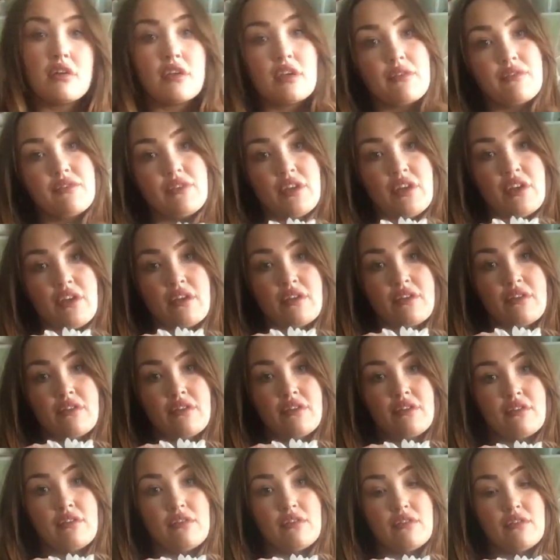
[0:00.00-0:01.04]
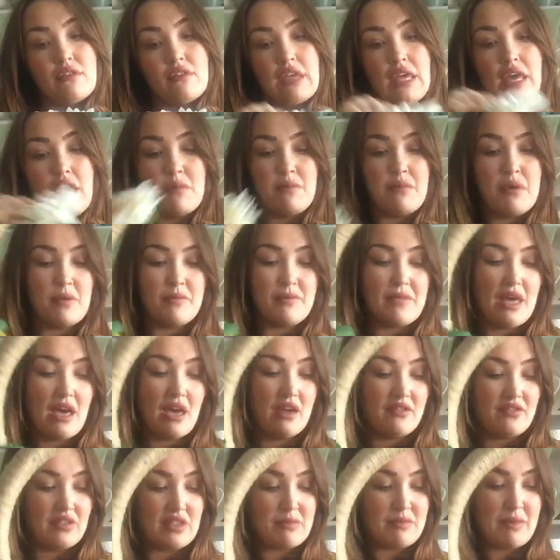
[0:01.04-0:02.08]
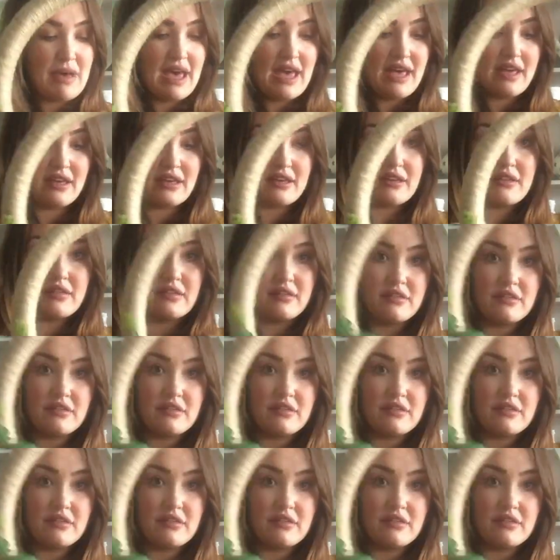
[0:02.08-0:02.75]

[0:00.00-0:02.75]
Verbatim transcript: But no. Yeah, I'll pop that over the back.